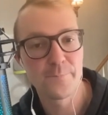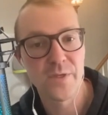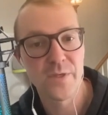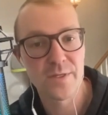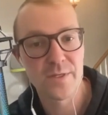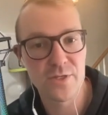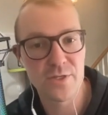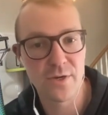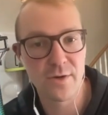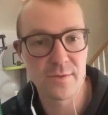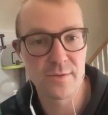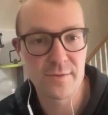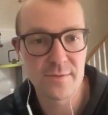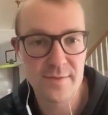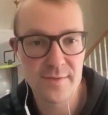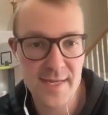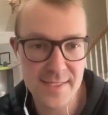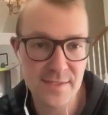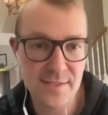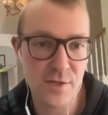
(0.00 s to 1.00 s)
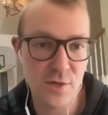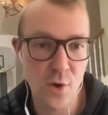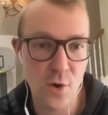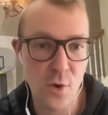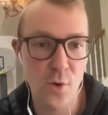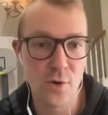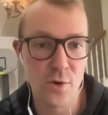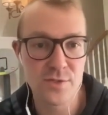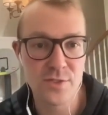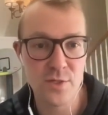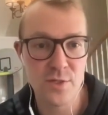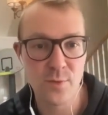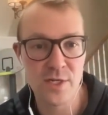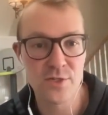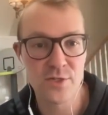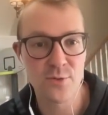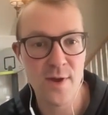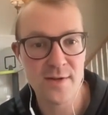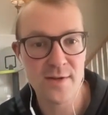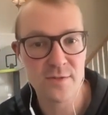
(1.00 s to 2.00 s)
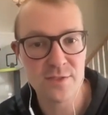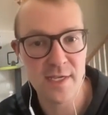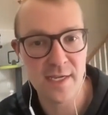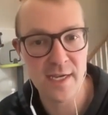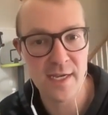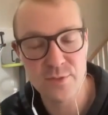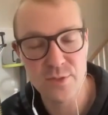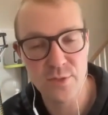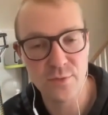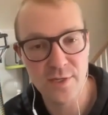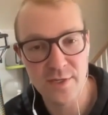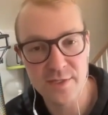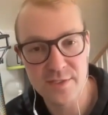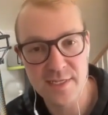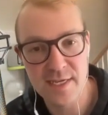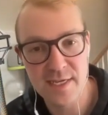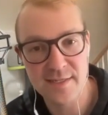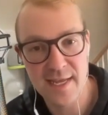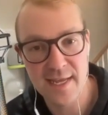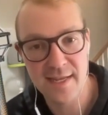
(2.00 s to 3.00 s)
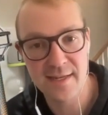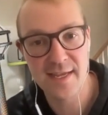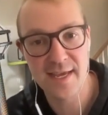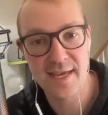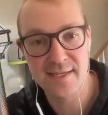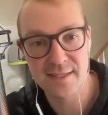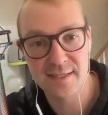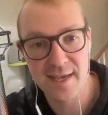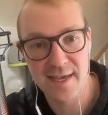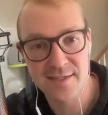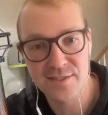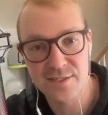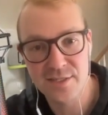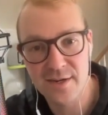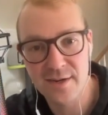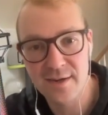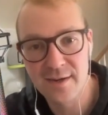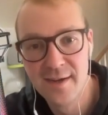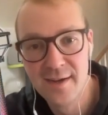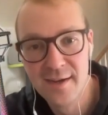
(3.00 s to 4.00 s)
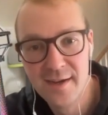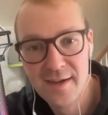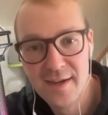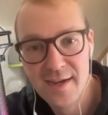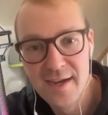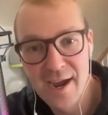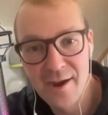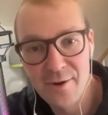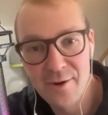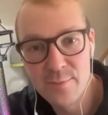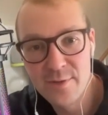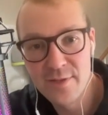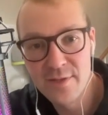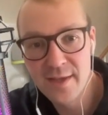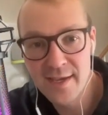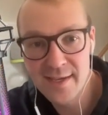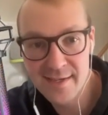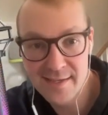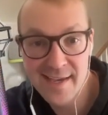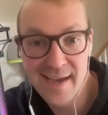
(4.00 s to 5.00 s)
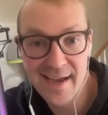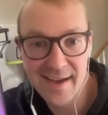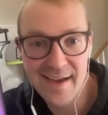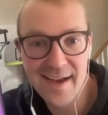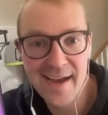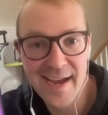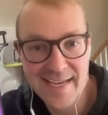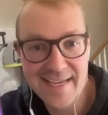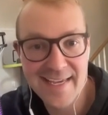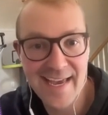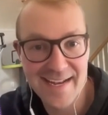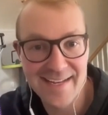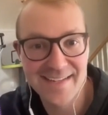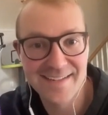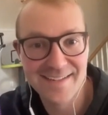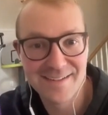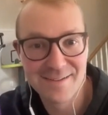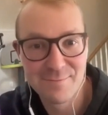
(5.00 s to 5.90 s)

So that's the goal. So when a director's like, I was only on set 10 days last year, I would be like, yeah, I get it.